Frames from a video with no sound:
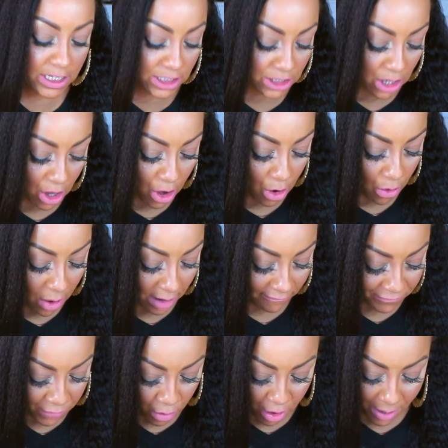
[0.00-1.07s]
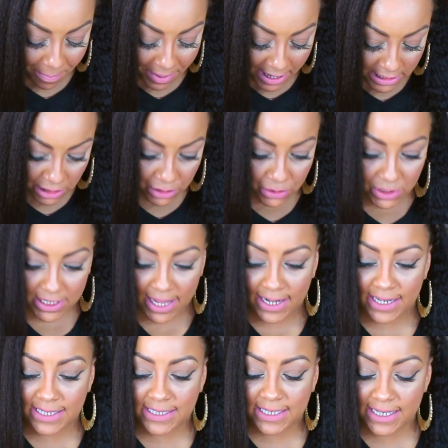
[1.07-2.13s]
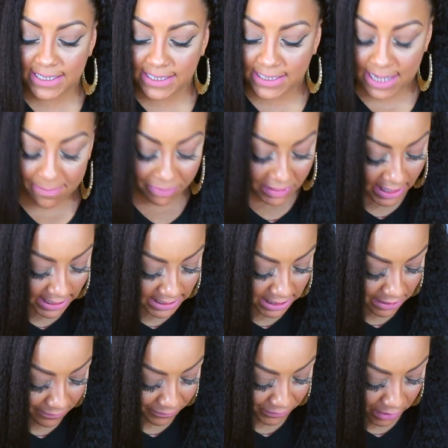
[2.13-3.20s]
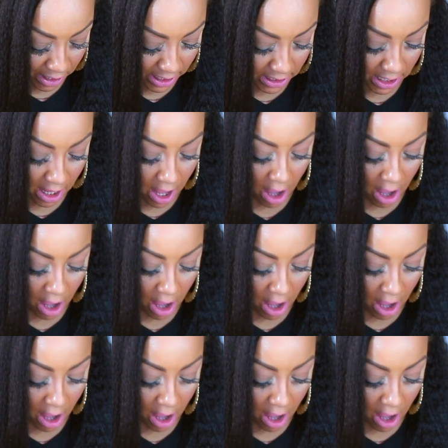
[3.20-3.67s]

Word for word: So four bundles, and this is something different.